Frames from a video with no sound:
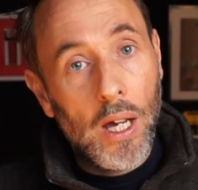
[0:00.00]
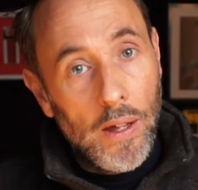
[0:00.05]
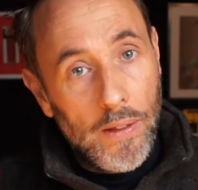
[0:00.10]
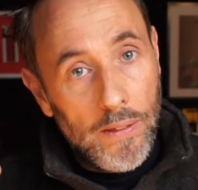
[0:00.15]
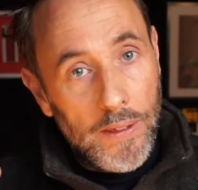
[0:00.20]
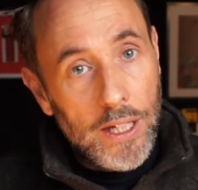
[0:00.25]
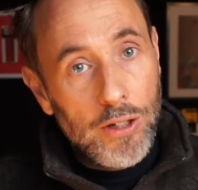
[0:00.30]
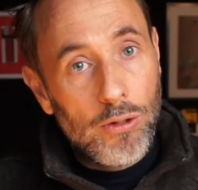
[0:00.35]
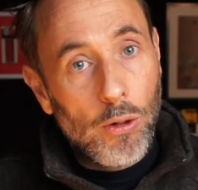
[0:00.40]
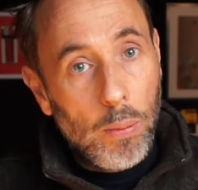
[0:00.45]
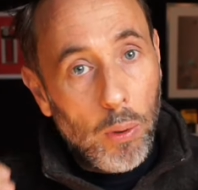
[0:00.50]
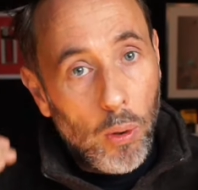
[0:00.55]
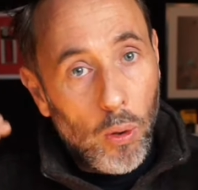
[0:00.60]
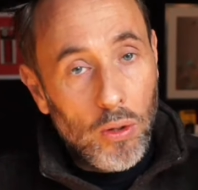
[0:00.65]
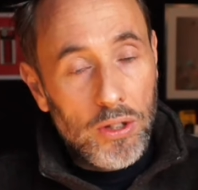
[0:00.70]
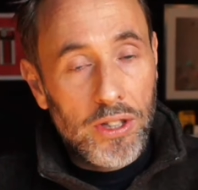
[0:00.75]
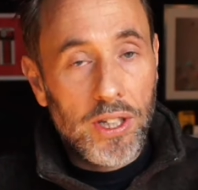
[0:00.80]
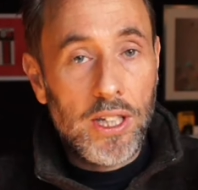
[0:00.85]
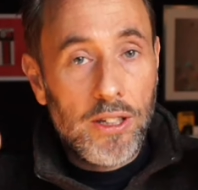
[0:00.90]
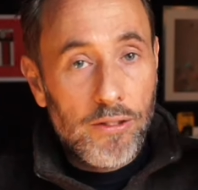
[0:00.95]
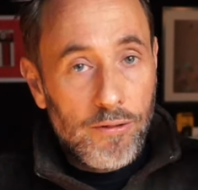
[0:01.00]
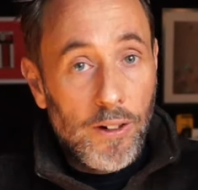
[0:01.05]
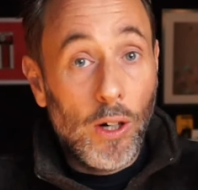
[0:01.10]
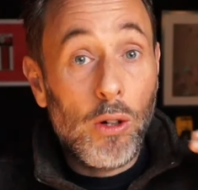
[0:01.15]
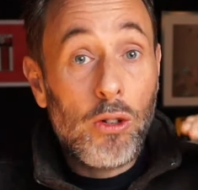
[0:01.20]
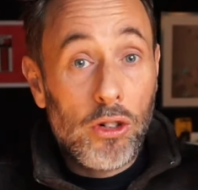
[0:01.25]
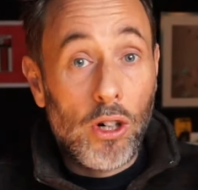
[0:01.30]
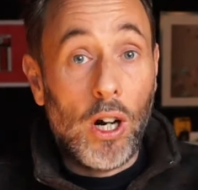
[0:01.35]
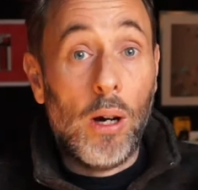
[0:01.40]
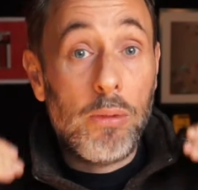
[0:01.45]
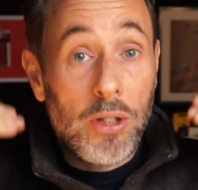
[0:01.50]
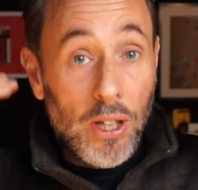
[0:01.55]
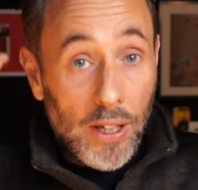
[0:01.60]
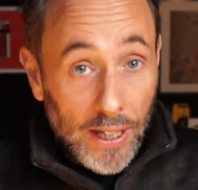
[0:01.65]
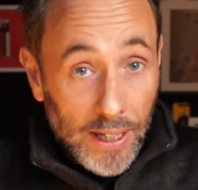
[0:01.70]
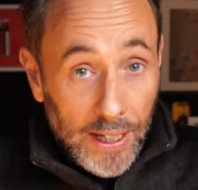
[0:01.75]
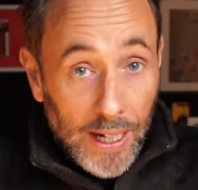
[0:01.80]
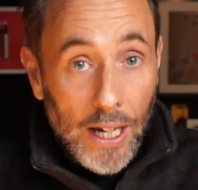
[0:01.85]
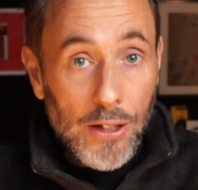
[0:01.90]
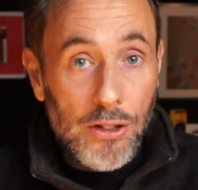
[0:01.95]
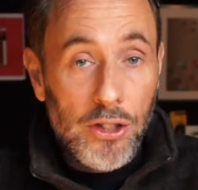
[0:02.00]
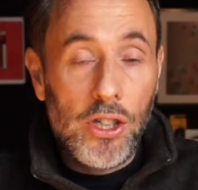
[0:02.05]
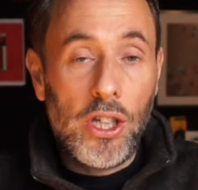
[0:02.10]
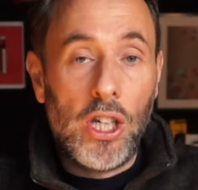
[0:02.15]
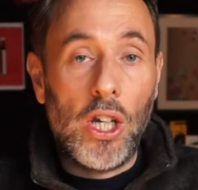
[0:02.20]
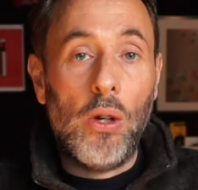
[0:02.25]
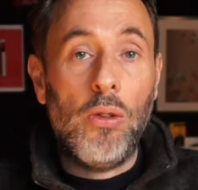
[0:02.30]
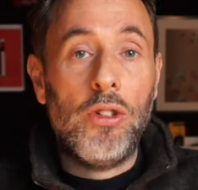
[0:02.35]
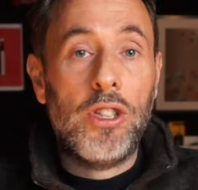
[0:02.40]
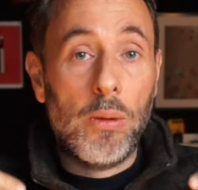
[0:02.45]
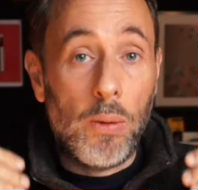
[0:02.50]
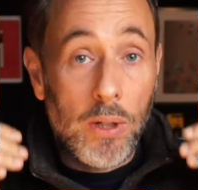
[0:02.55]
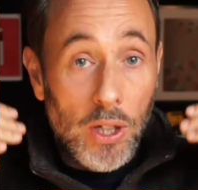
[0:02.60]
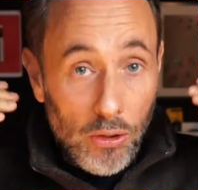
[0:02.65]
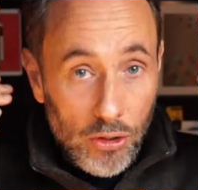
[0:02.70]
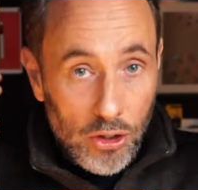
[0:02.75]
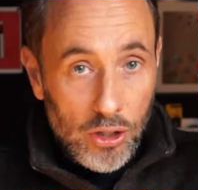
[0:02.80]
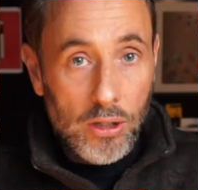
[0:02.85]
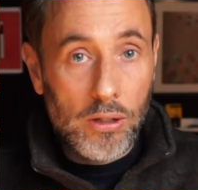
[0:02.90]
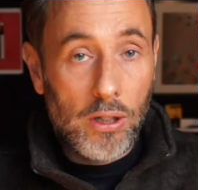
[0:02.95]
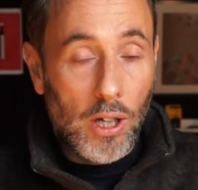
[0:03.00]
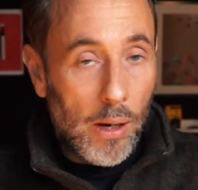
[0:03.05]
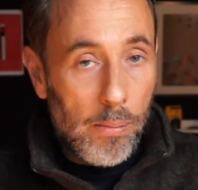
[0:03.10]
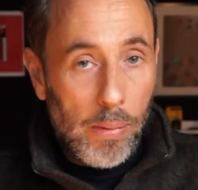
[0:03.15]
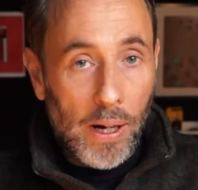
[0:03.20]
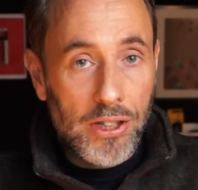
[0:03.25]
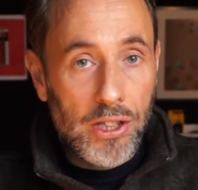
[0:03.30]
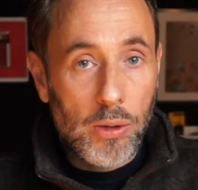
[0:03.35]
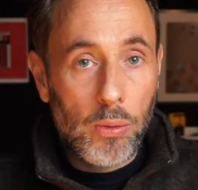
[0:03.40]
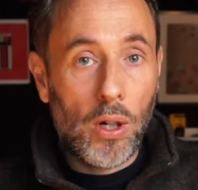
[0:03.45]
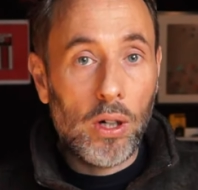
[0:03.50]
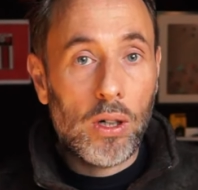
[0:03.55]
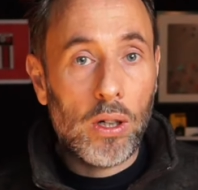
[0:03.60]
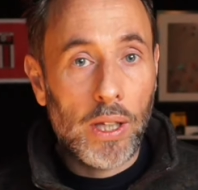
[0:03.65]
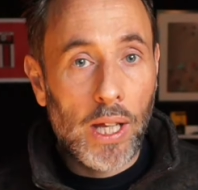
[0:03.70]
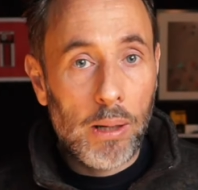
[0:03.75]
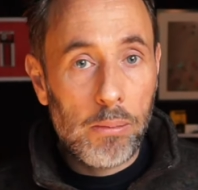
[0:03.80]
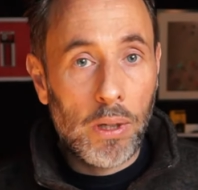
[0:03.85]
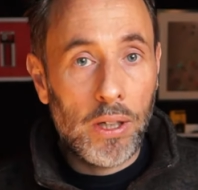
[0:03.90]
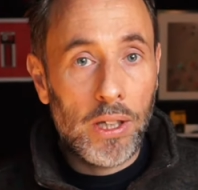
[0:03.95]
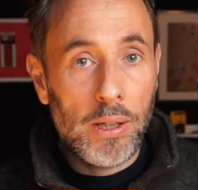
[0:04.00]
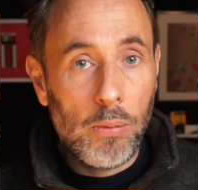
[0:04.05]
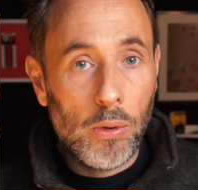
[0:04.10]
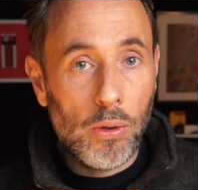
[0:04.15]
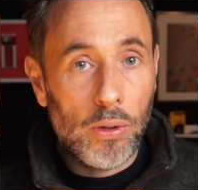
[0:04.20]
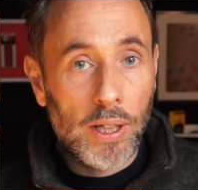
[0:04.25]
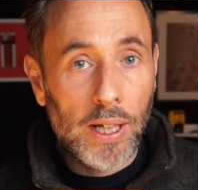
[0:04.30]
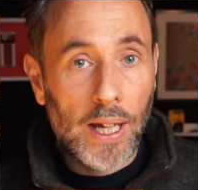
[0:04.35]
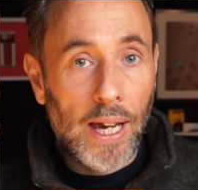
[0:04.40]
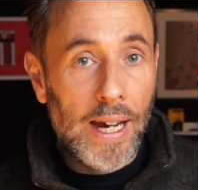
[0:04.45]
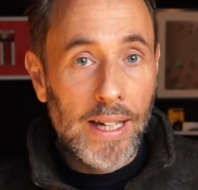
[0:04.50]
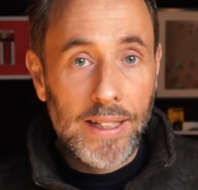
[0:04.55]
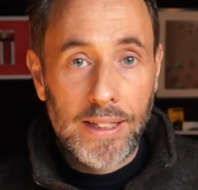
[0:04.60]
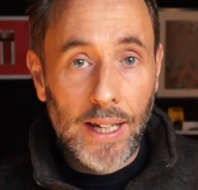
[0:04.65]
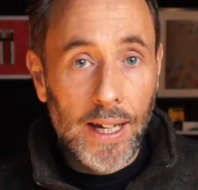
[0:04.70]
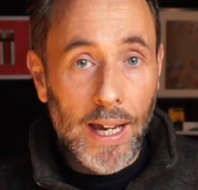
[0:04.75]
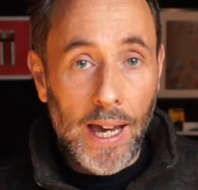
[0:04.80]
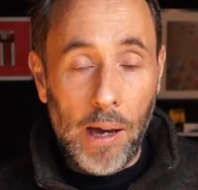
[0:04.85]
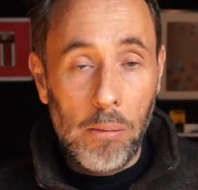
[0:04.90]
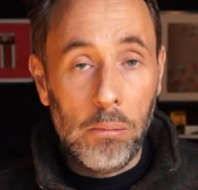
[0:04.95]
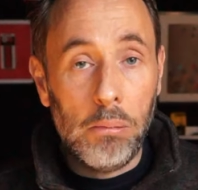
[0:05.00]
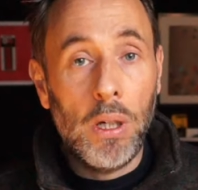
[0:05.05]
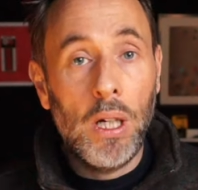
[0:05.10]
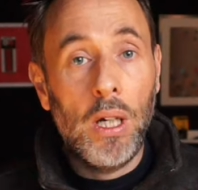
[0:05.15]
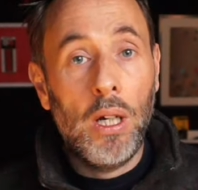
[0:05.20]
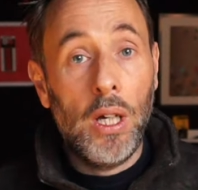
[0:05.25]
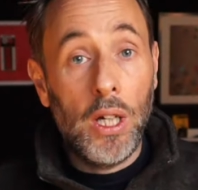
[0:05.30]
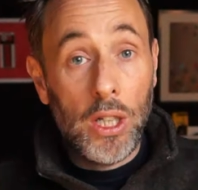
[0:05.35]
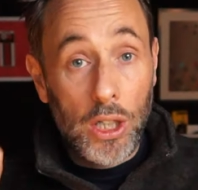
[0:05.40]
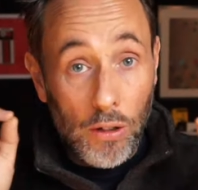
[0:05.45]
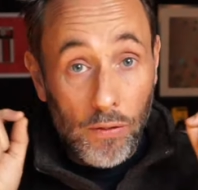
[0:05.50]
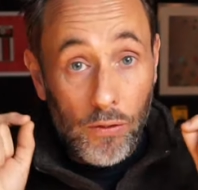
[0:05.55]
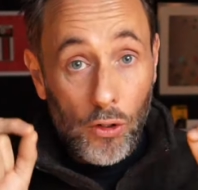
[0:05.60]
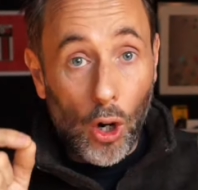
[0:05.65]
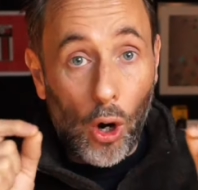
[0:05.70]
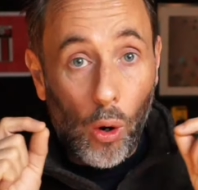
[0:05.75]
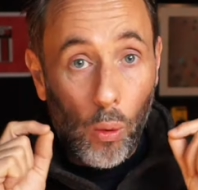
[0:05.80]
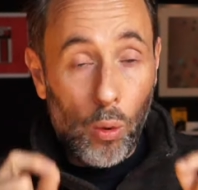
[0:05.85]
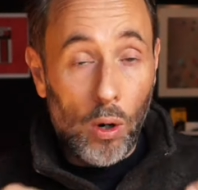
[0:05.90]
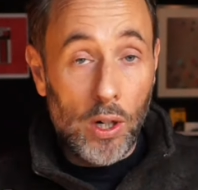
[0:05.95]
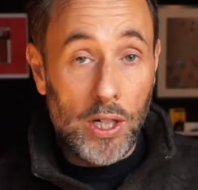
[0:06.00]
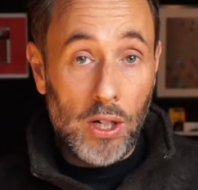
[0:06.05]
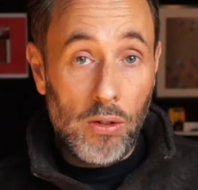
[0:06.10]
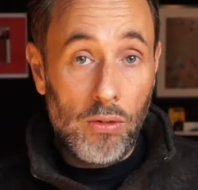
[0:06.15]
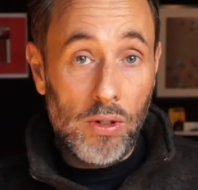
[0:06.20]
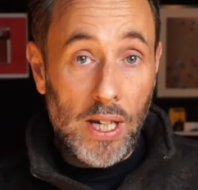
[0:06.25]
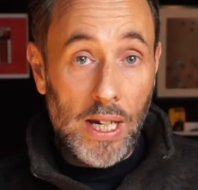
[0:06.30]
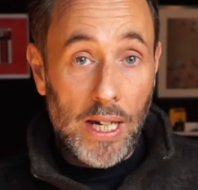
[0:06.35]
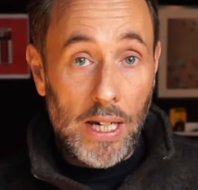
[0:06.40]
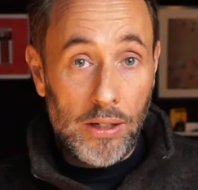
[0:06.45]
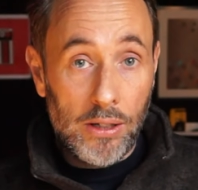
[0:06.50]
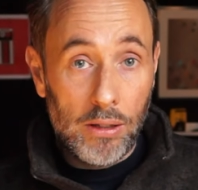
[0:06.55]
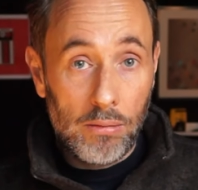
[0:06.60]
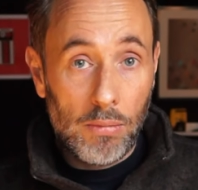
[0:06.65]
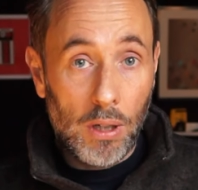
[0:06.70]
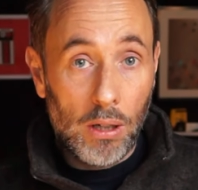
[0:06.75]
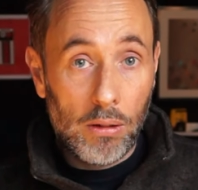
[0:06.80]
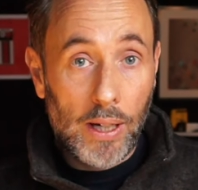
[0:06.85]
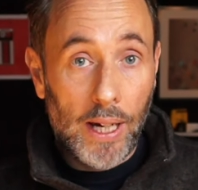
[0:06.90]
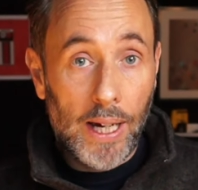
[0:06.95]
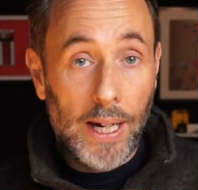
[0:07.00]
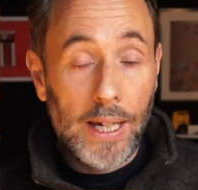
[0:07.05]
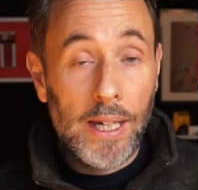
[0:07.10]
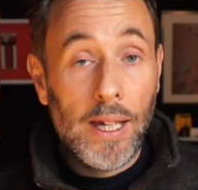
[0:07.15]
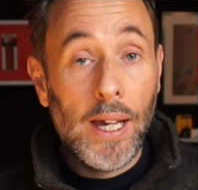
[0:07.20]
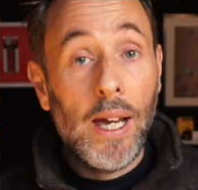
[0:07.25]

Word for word: These reports need to filter up so they get to you. So when you go back to work on that Monday morning at 8 a.m., you've got what you need, okay?